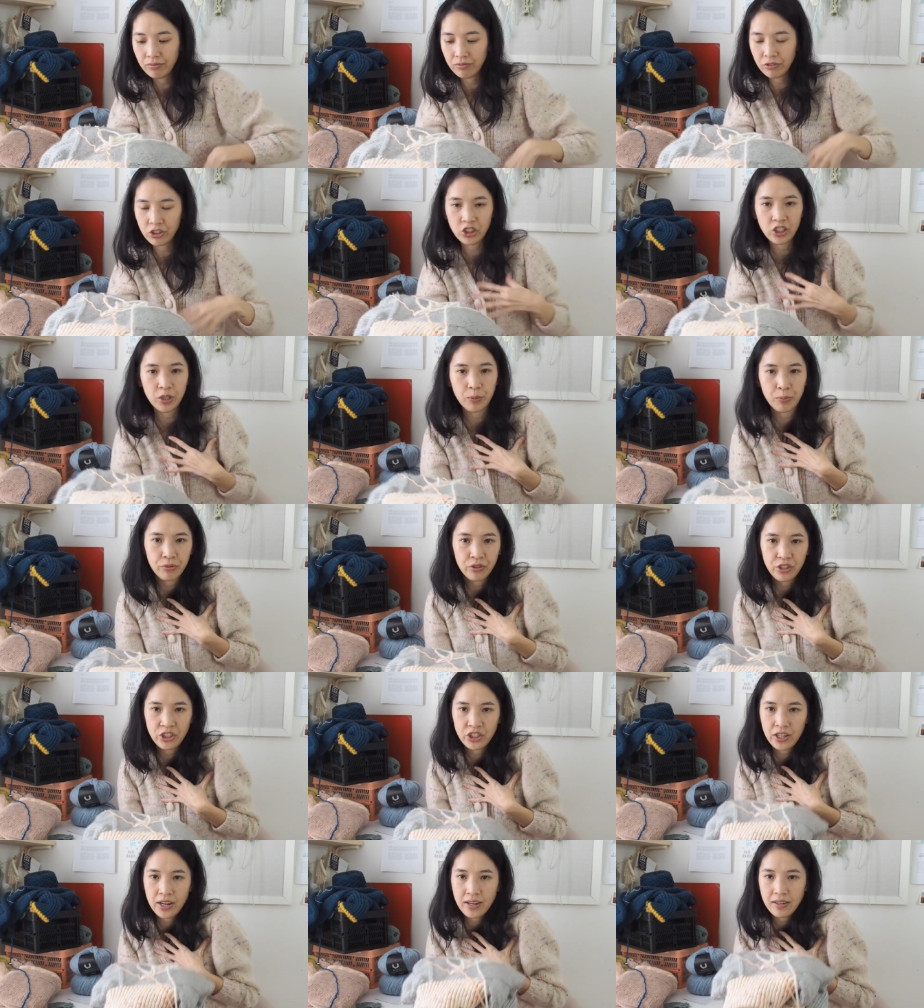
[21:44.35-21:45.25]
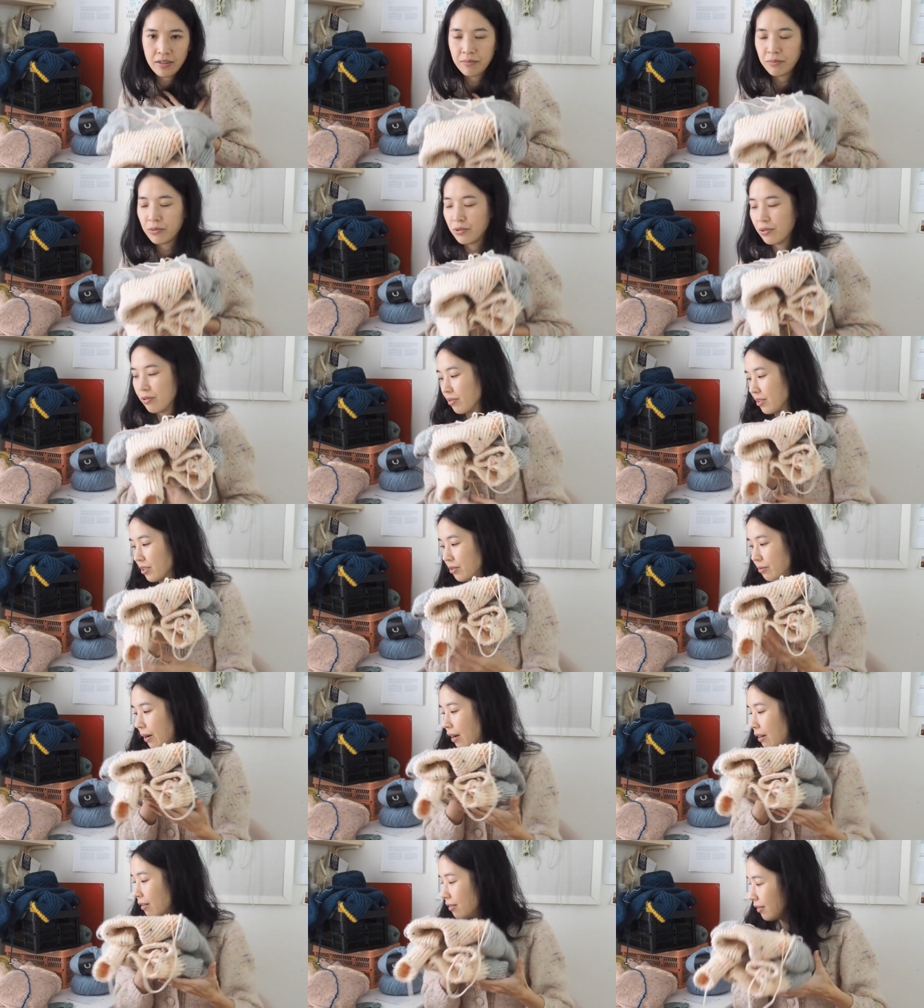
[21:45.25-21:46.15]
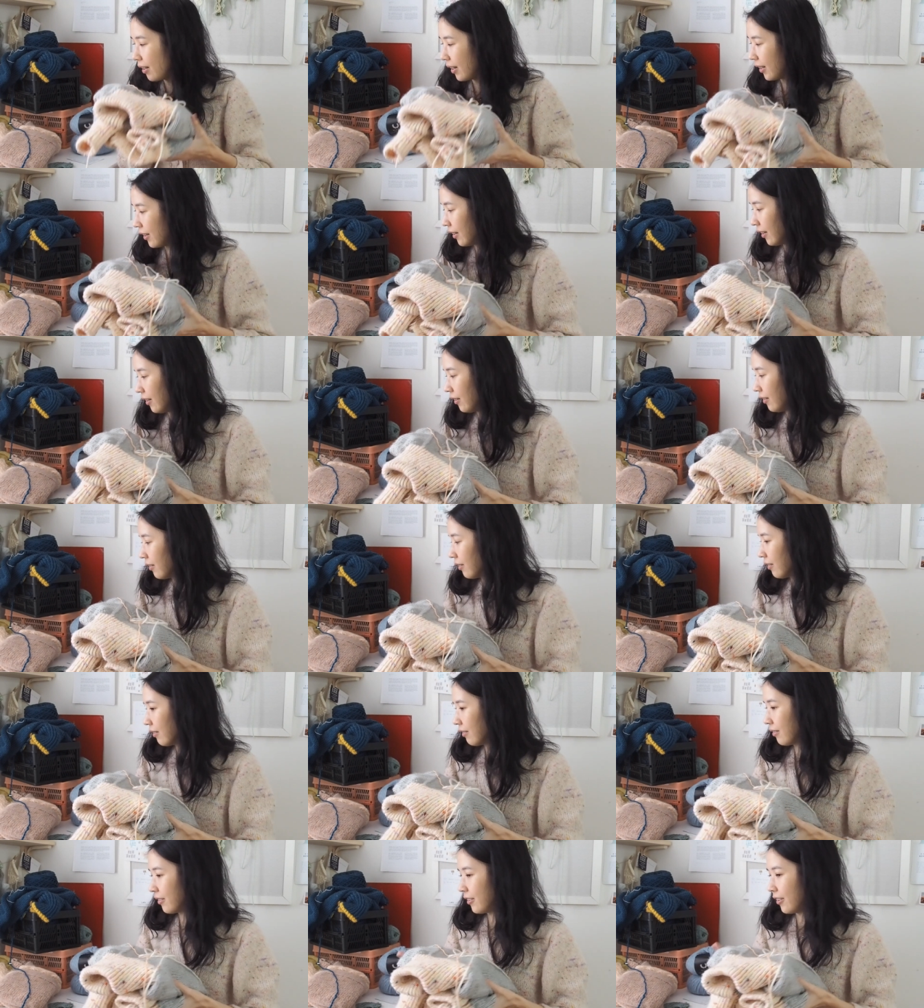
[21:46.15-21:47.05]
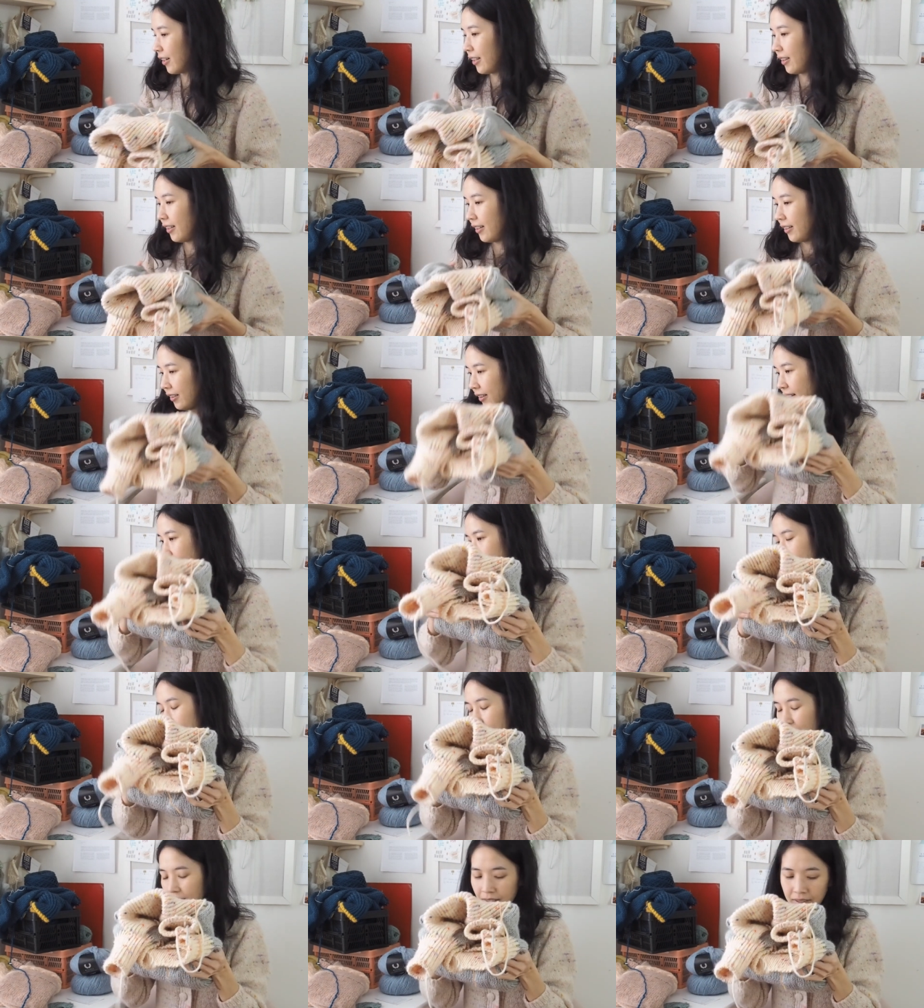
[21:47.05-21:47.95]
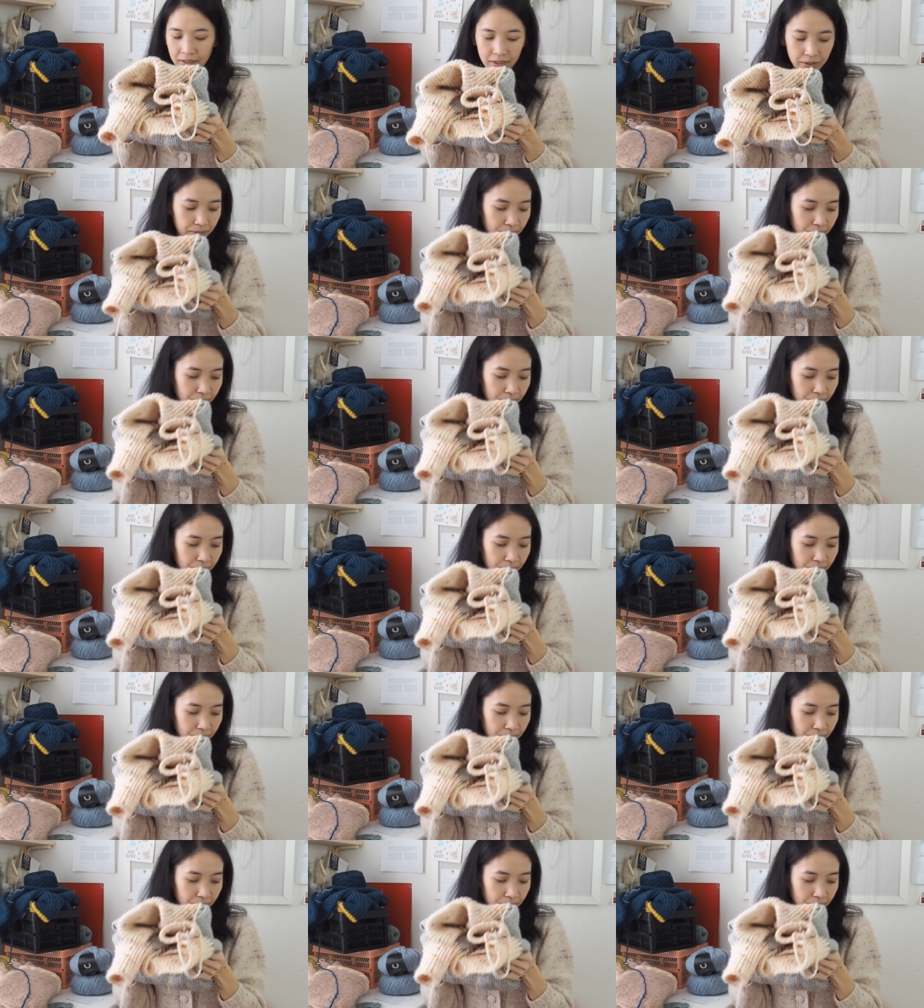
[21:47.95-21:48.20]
just appreciate it more as well, I think. So I think that's like a